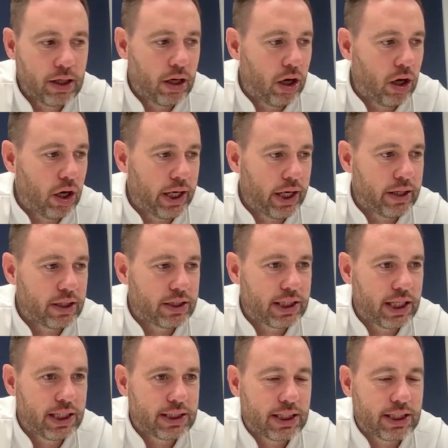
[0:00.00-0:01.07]
early in the
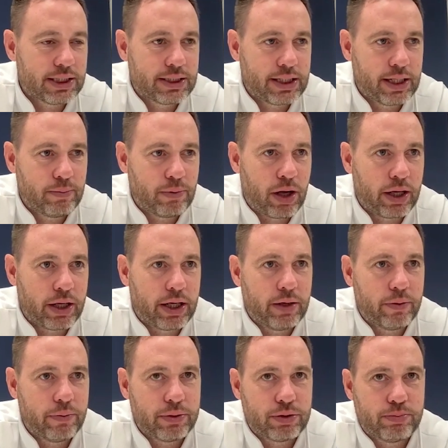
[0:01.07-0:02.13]
season, it seemed like
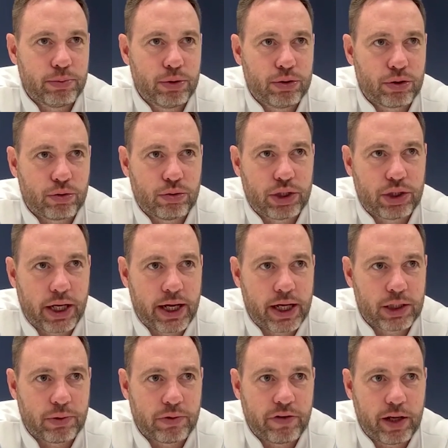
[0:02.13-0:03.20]
it was musical
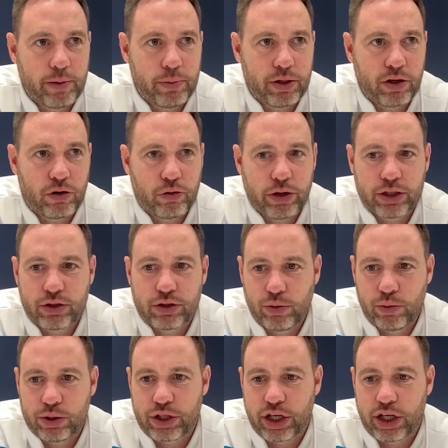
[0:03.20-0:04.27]
chairs with him and Chris, who
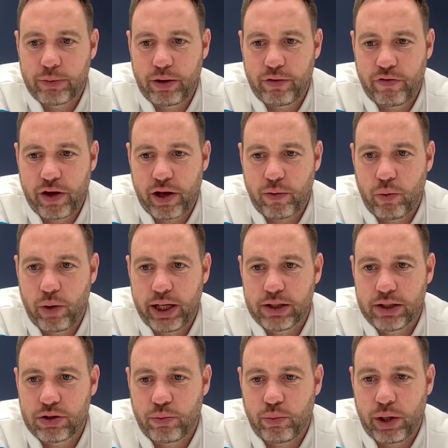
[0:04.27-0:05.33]
was going to be fit week
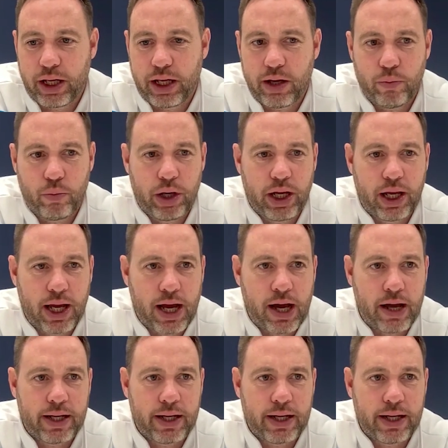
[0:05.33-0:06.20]
to week in, week out.